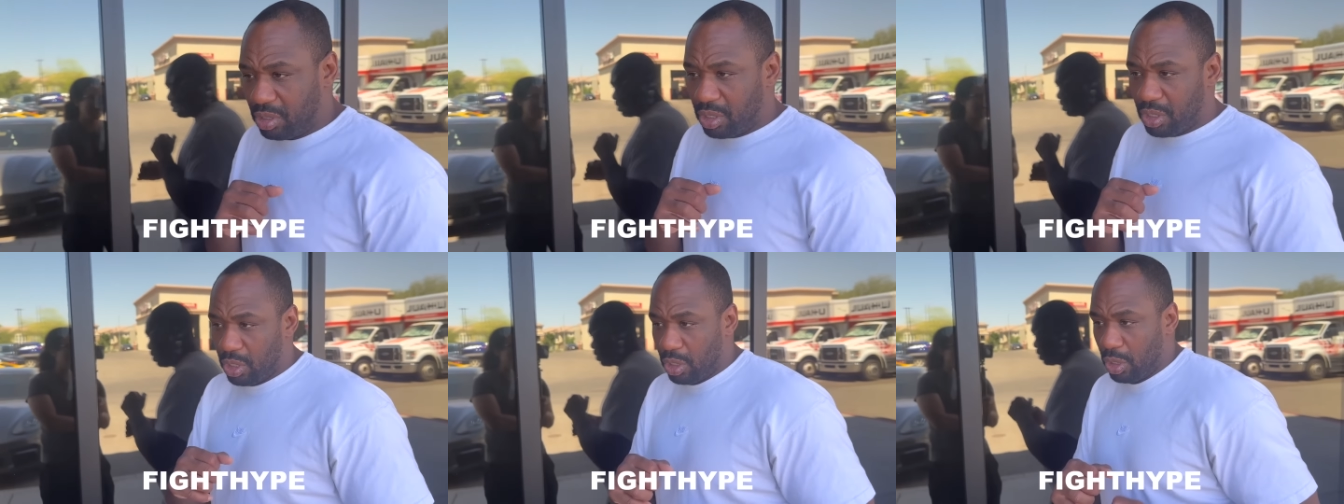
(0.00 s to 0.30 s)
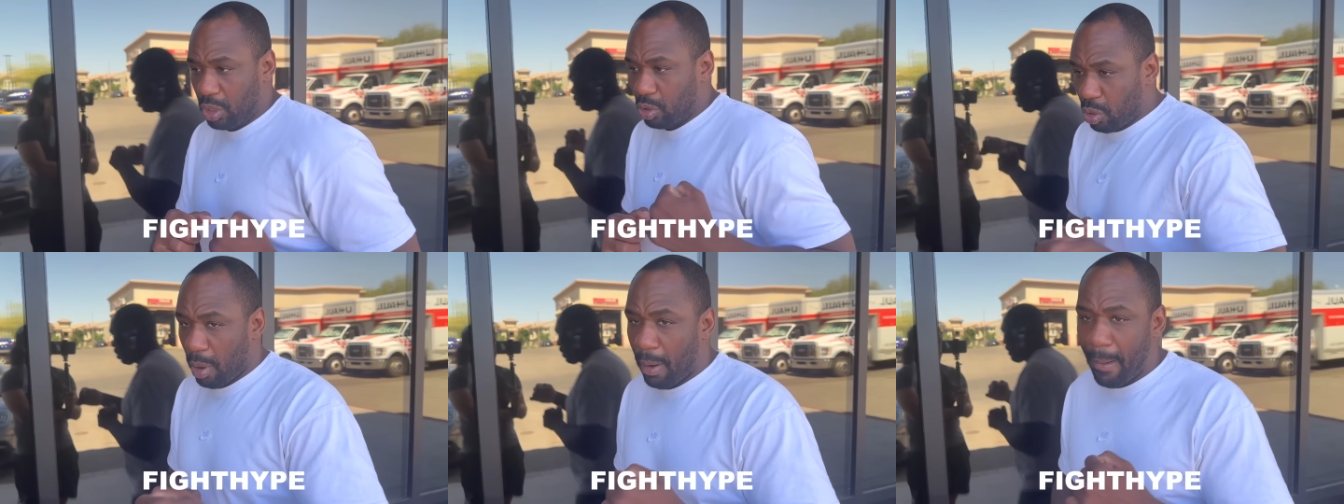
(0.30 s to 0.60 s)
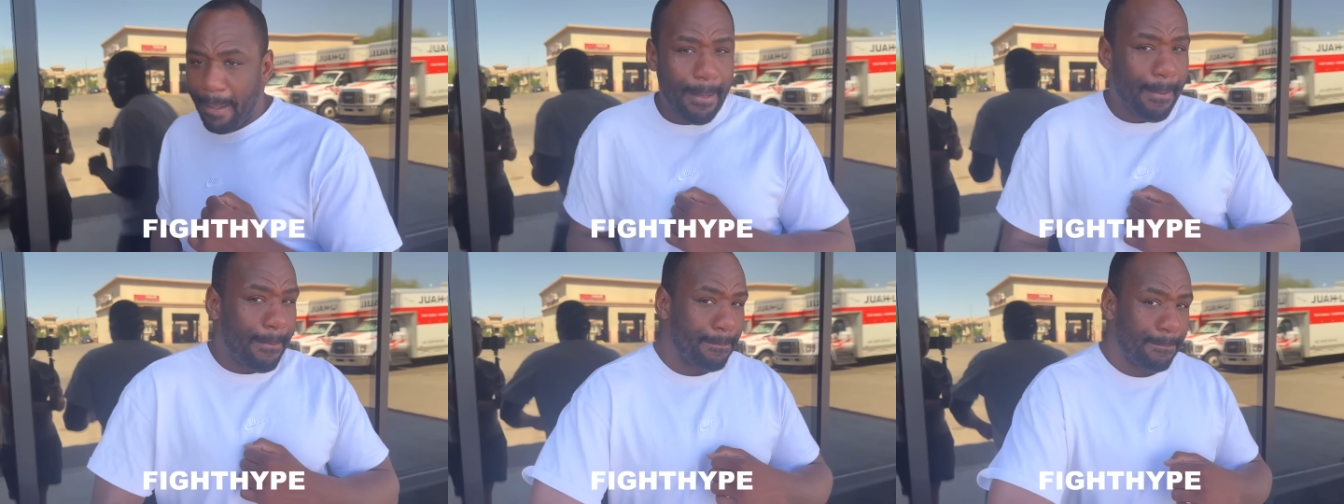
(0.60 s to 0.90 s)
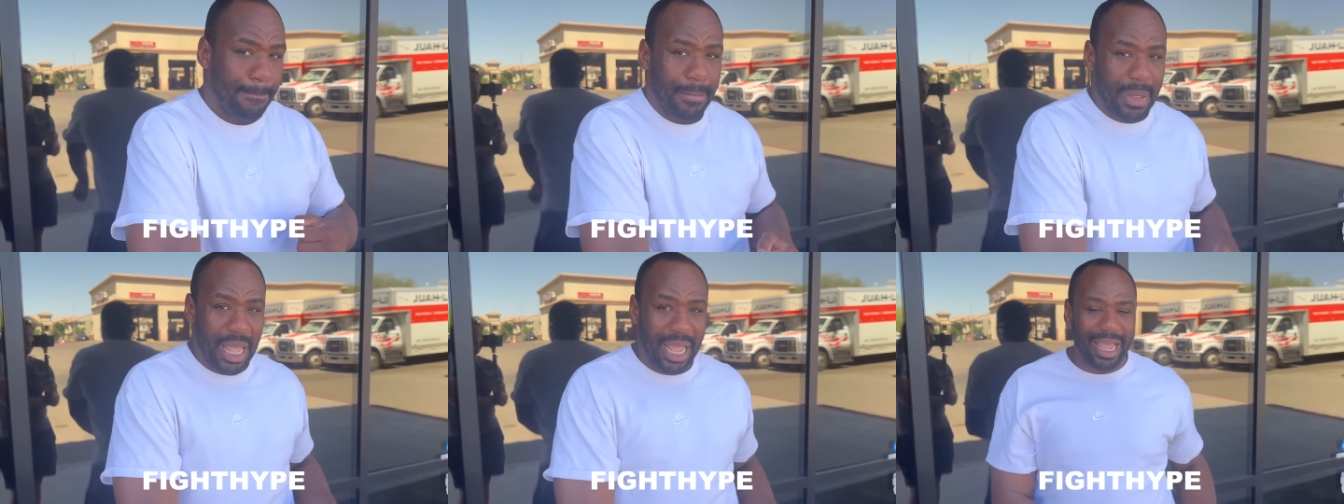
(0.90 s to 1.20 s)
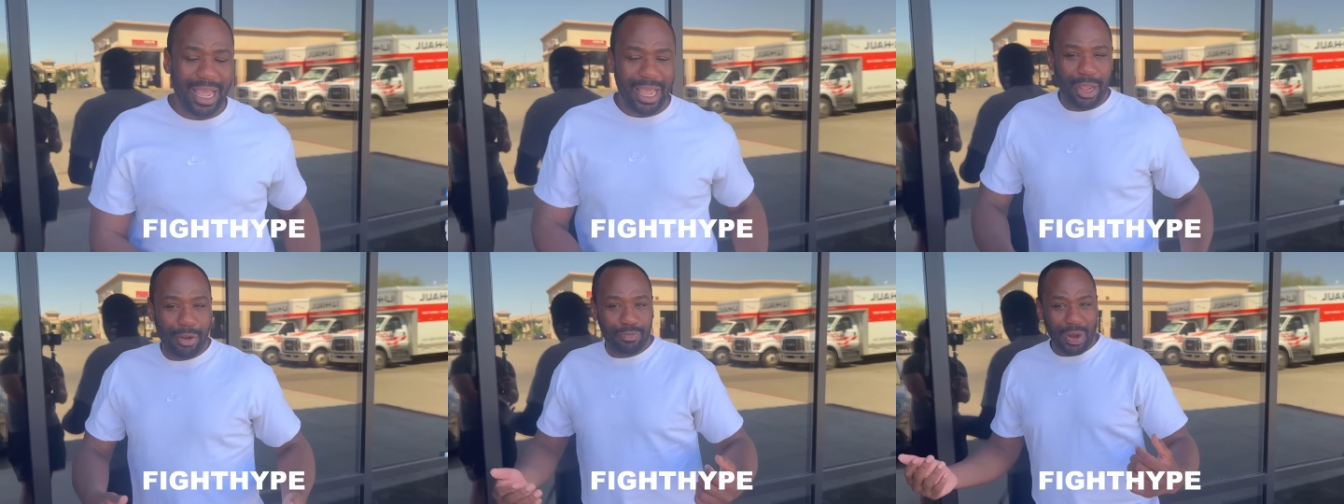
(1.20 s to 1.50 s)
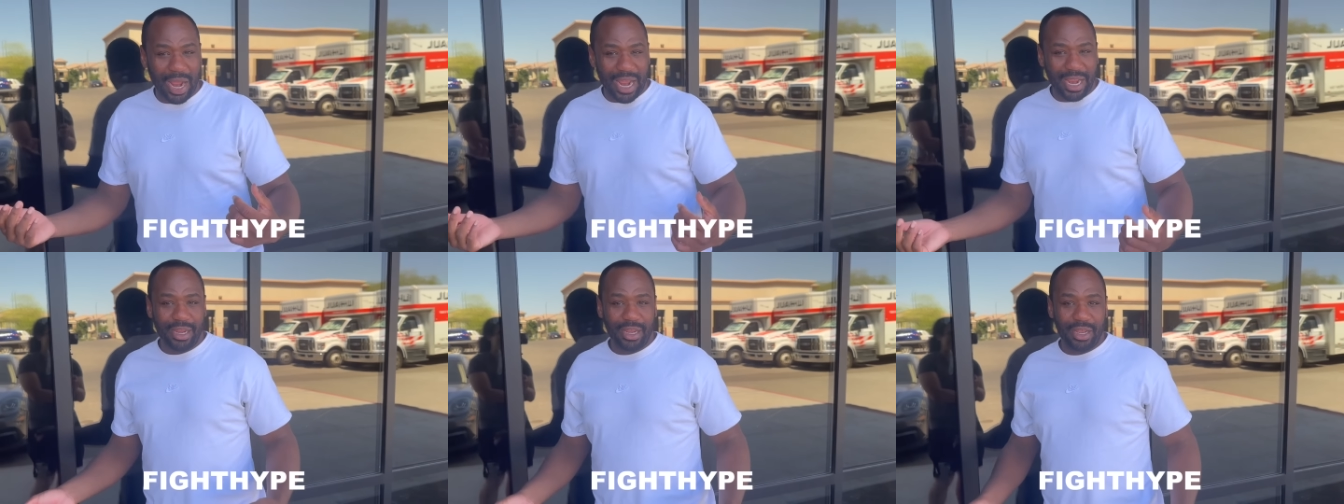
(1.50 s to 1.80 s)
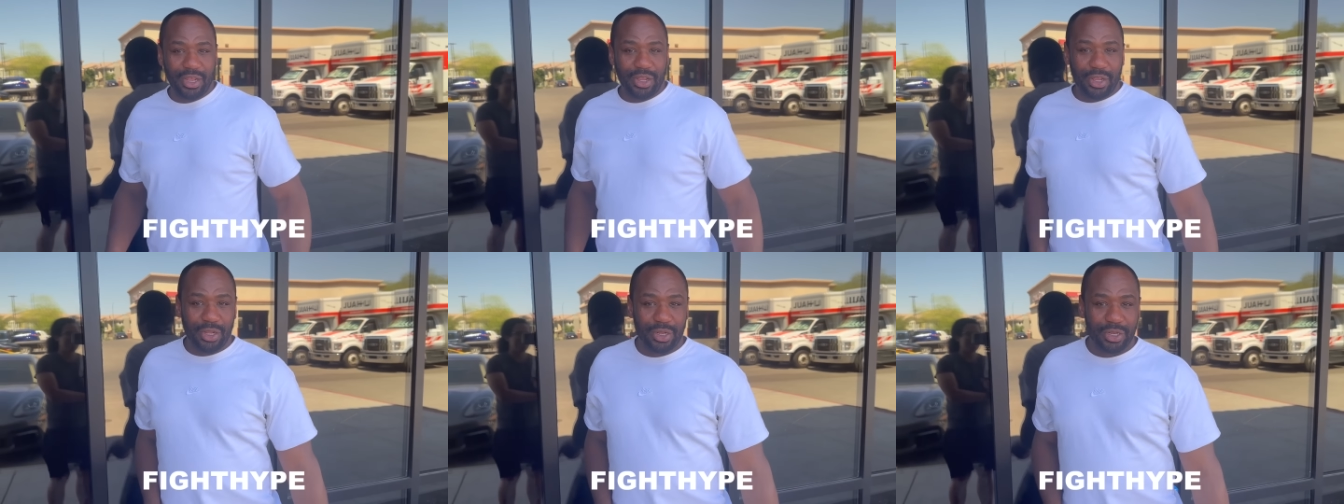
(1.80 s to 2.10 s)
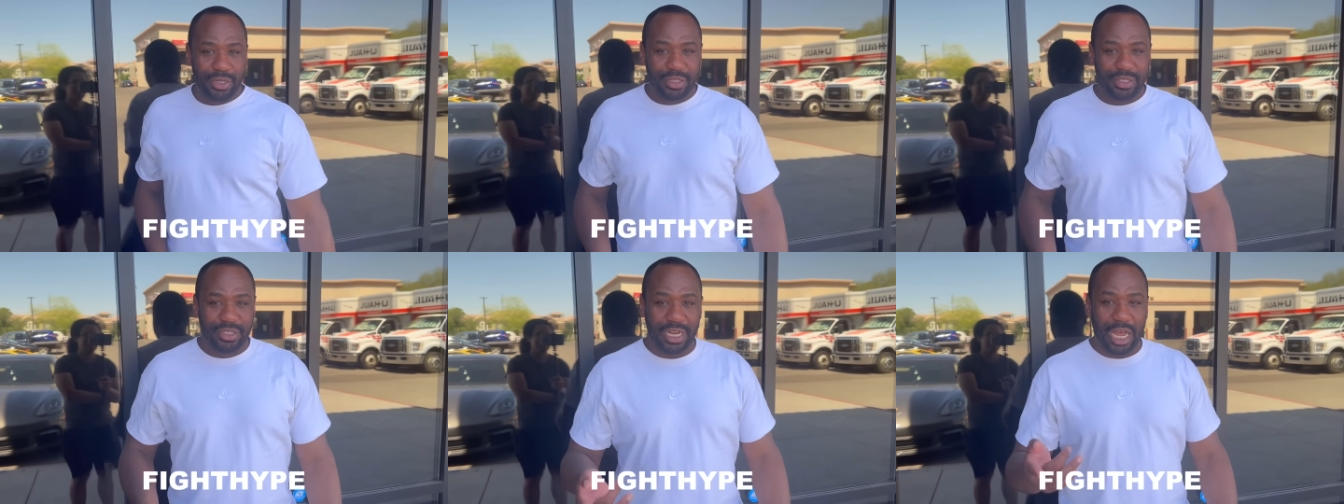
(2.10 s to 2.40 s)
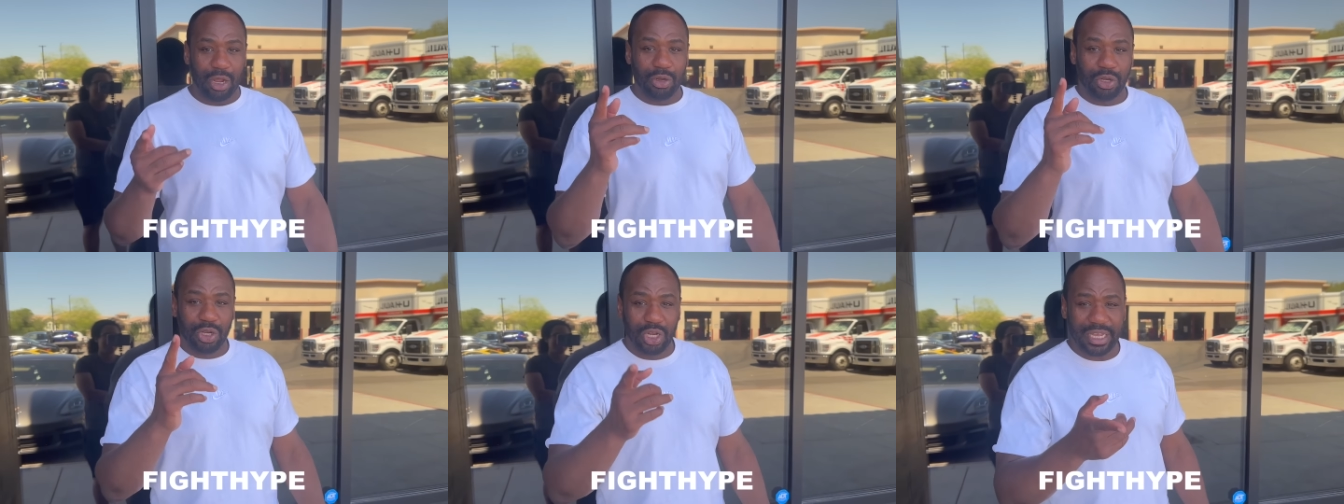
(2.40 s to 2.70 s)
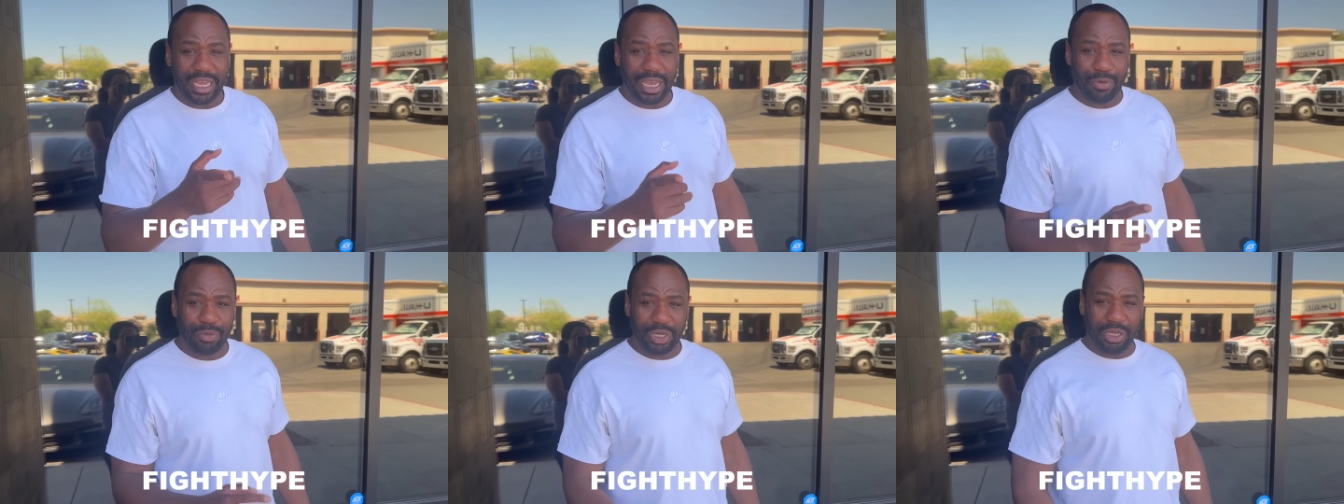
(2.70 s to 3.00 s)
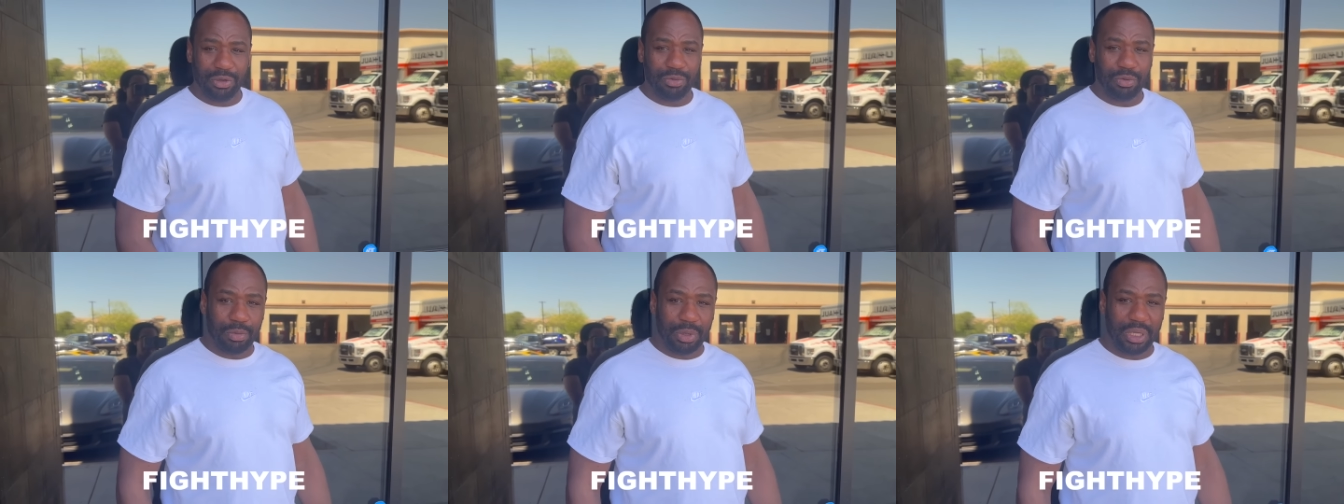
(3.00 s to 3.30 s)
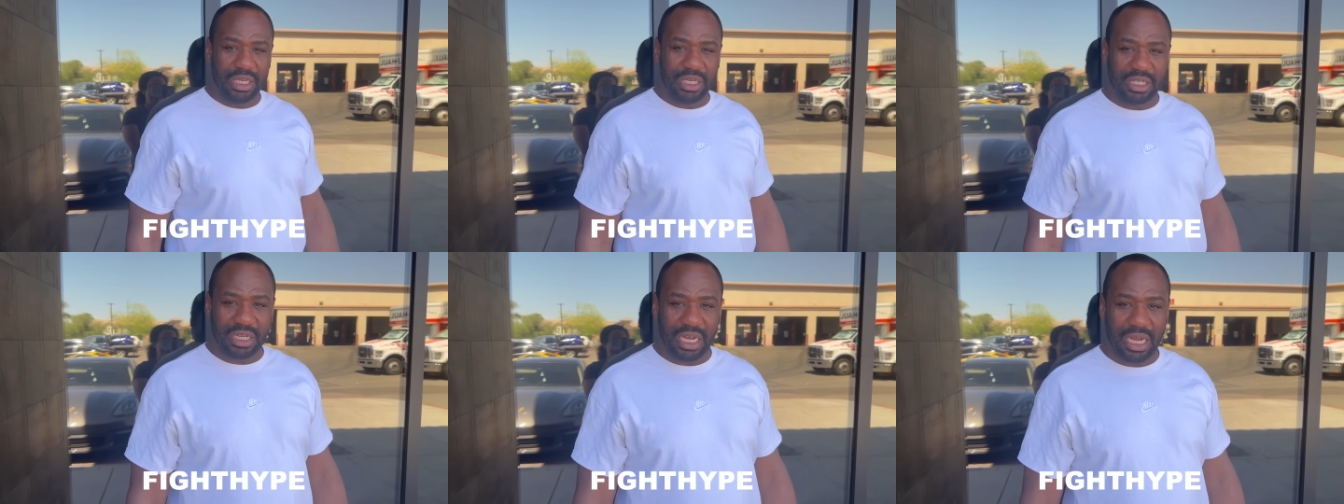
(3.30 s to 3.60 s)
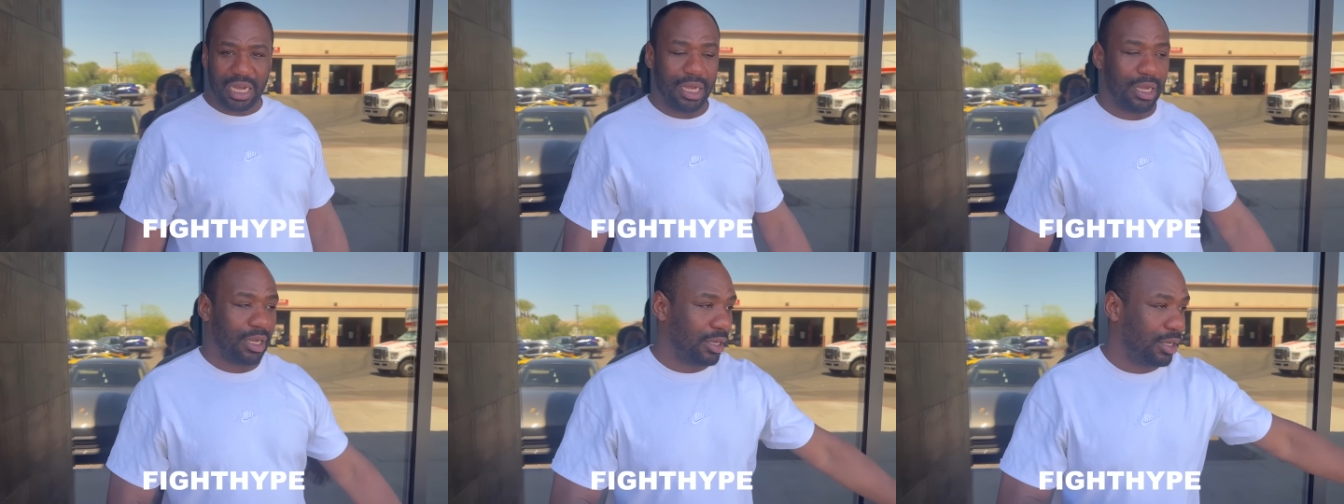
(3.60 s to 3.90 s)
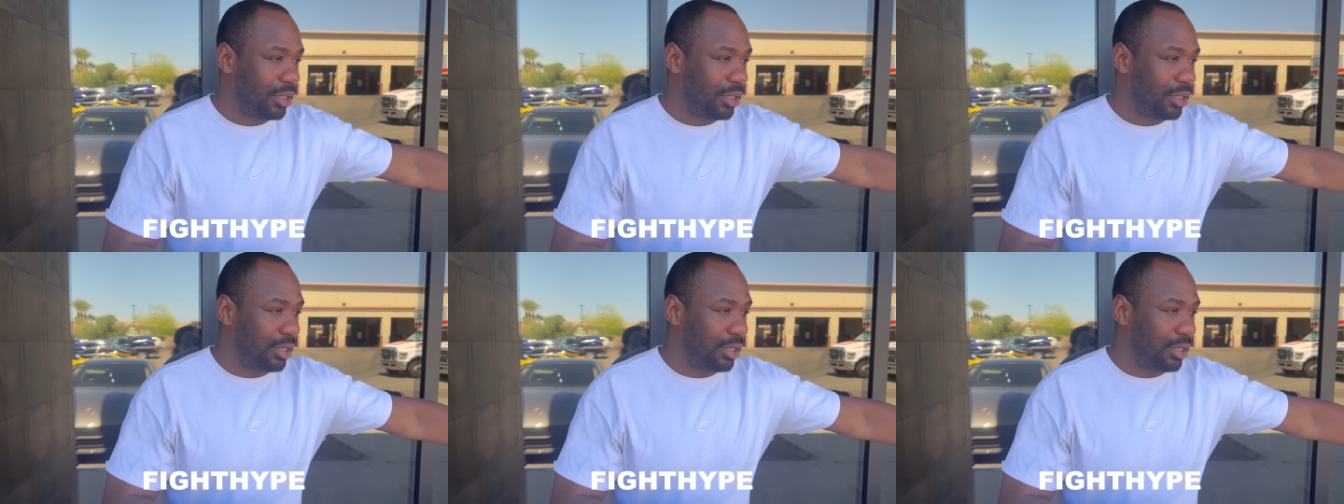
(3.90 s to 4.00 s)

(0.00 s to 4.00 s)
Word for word: He was turning away from that. that. And right. Now look at when he with Malik Scott.